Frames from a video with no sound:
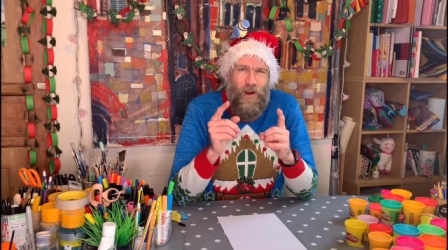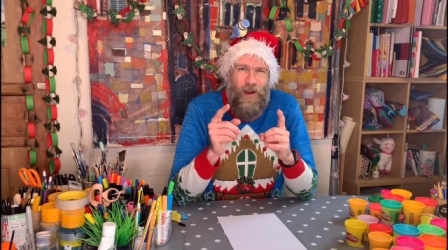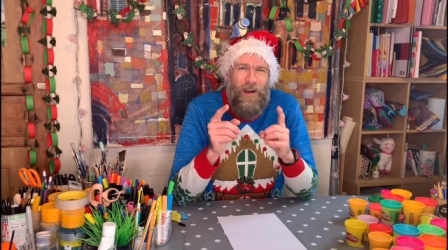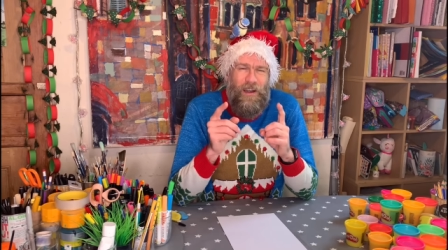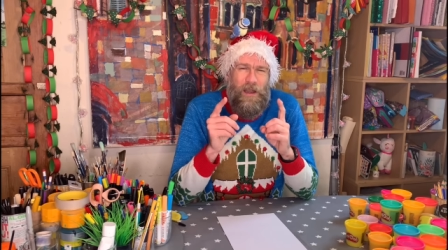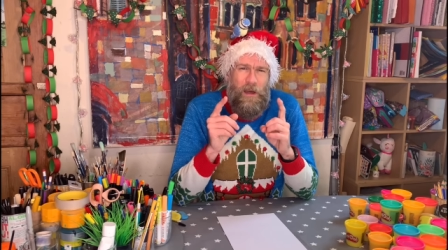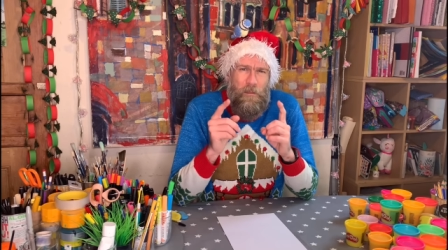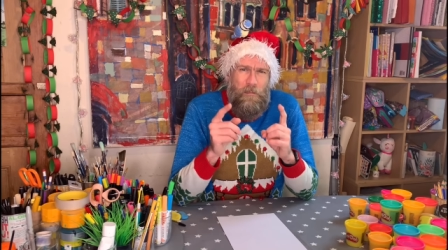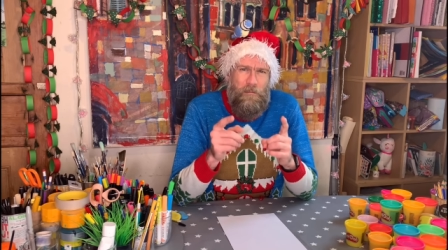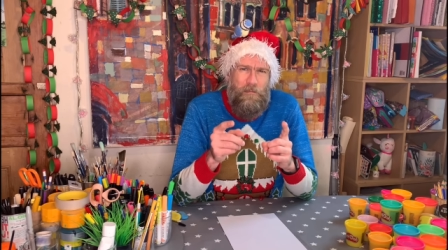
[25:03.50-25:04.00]
an
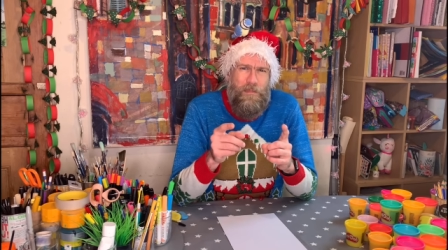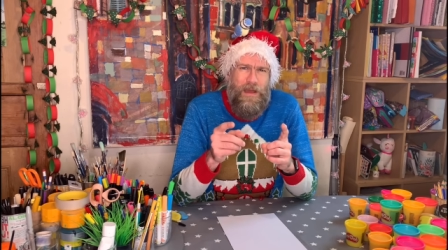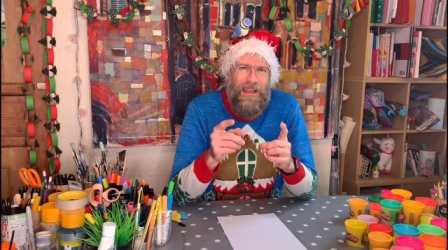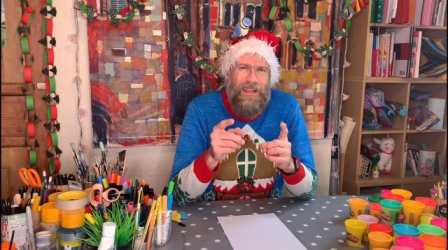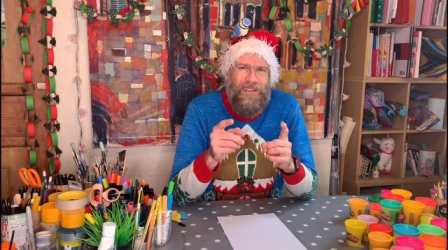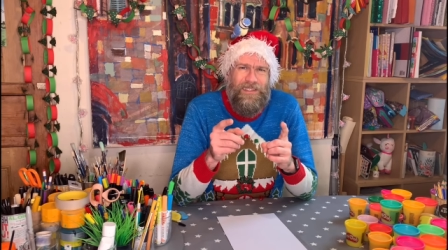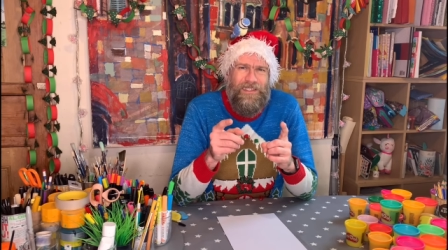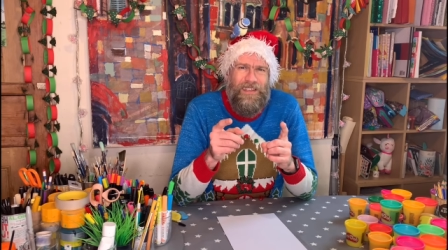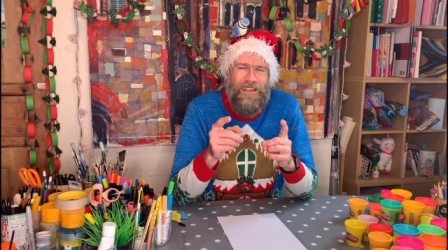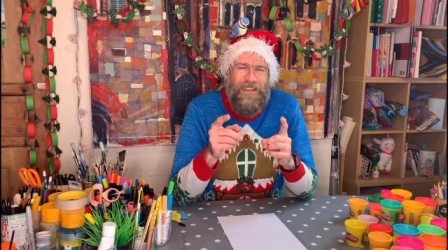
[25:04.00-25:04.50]

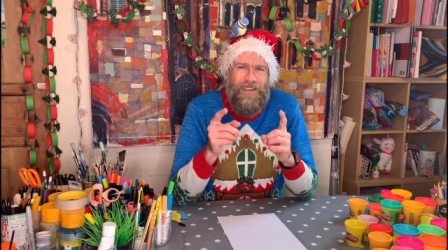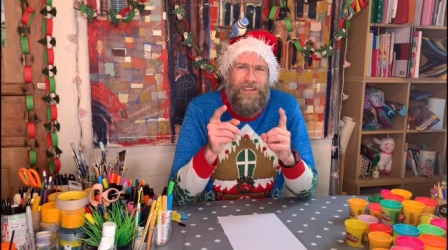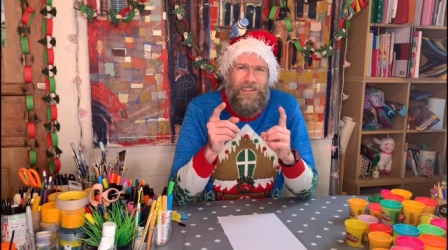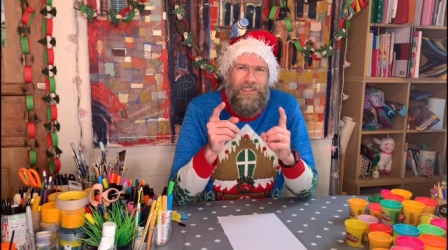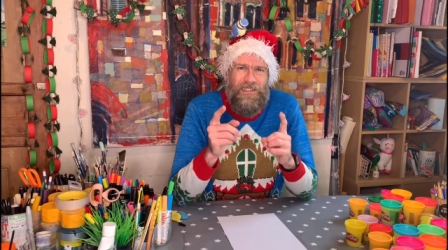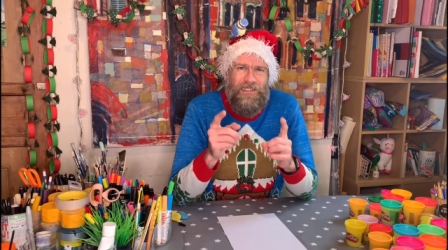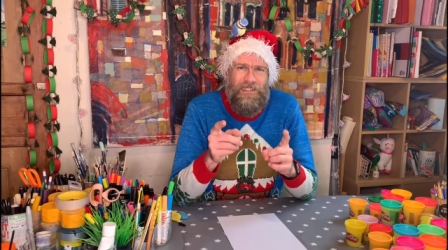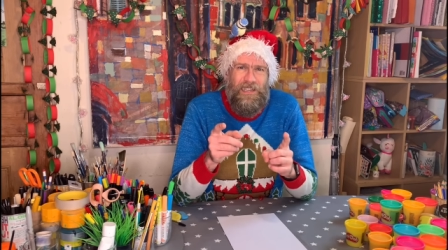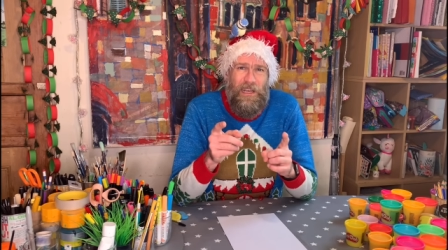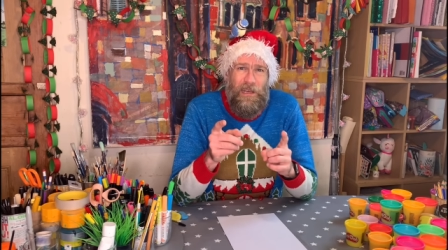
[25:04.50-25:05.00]
amazing
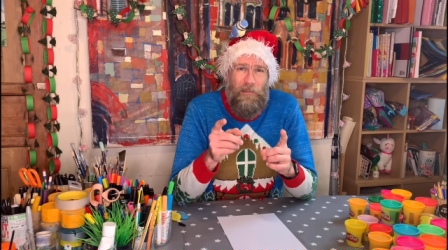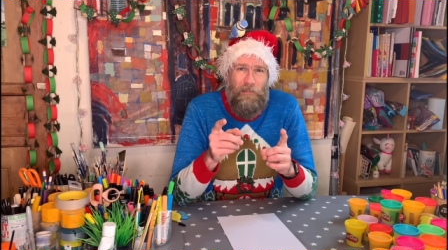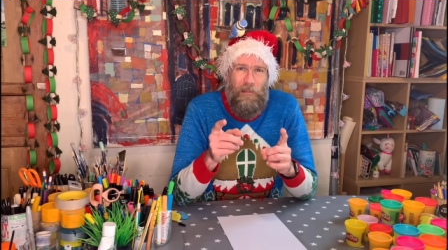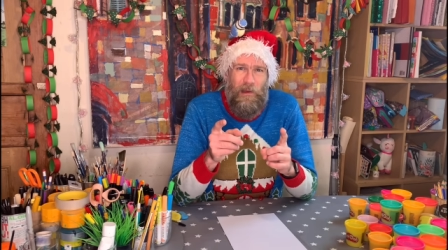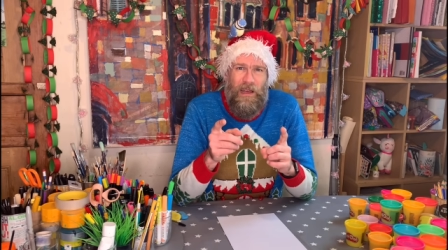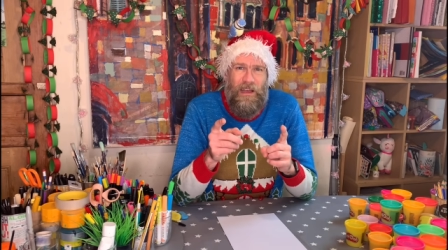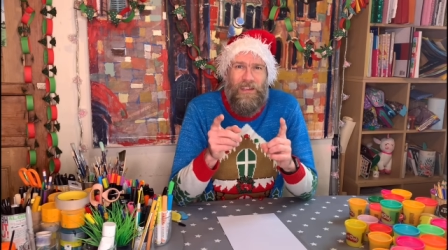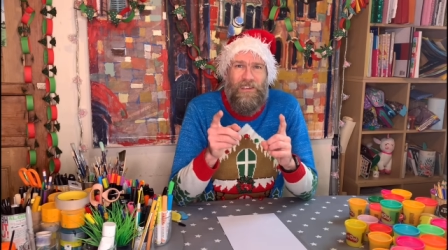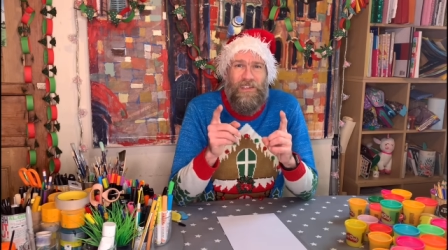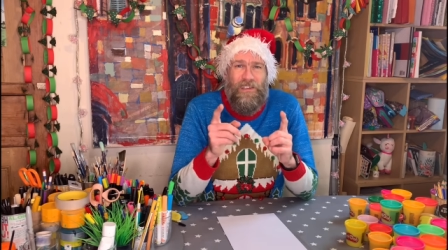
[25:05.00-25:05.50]
tip
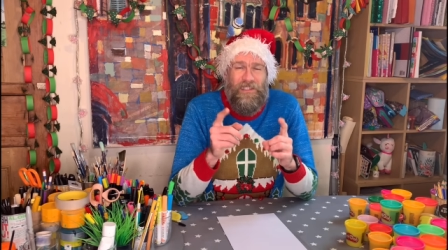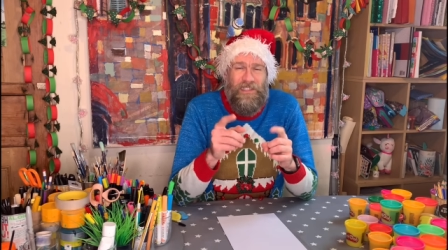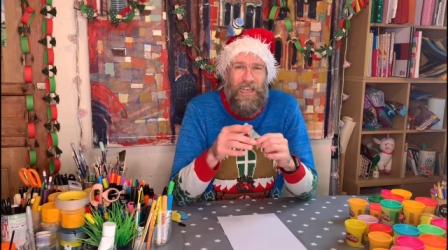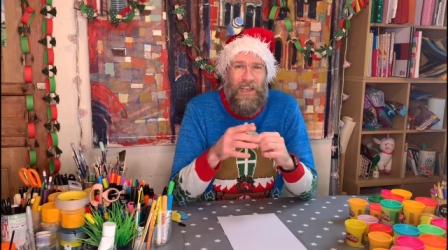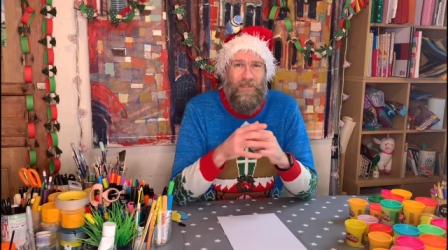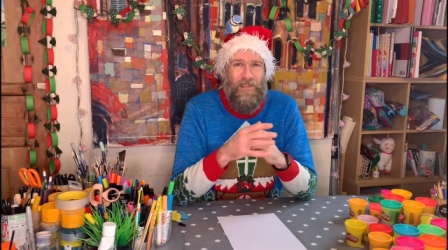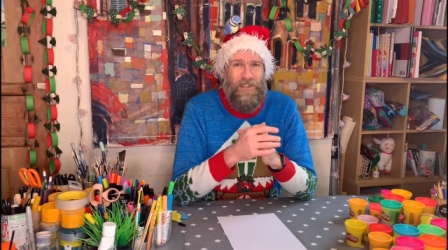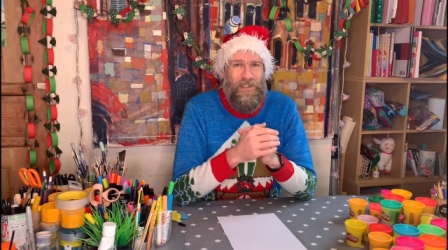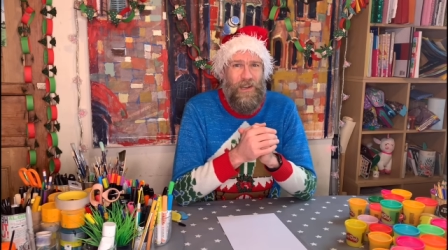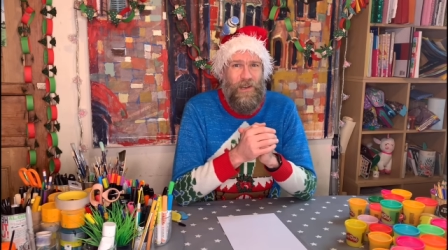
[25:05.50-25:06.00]
to
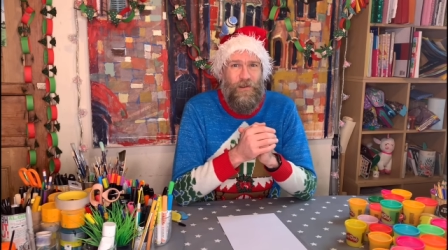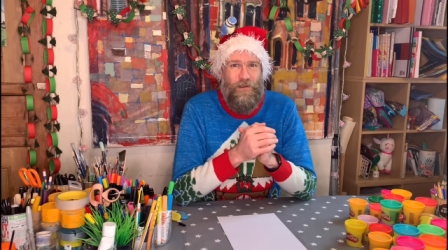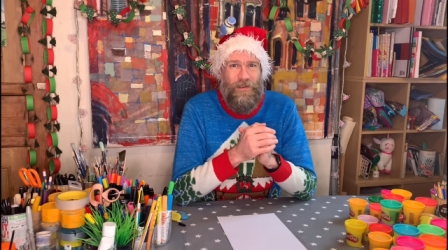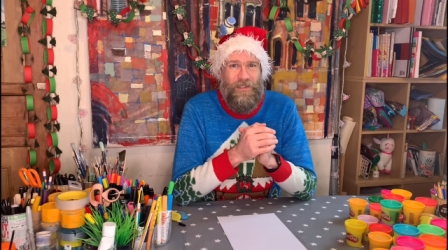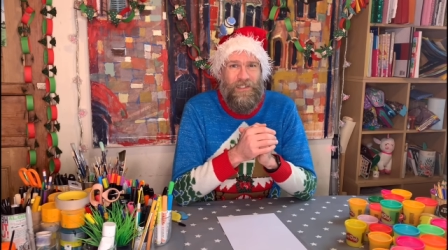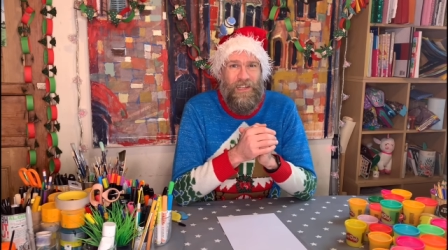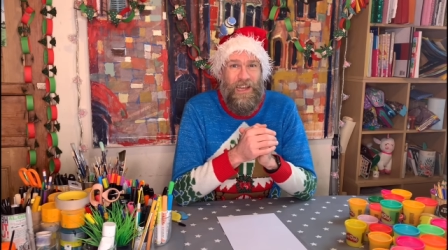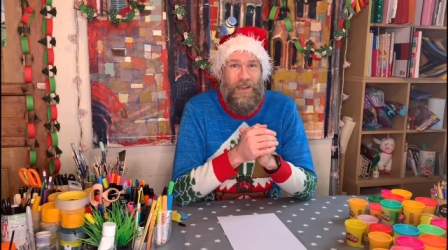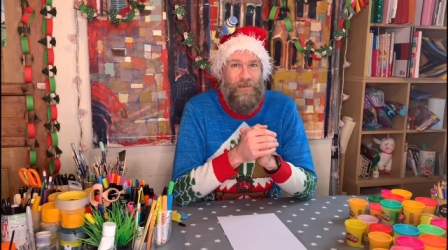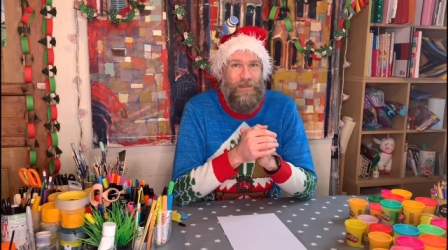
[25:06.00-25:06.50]
save us a load of time.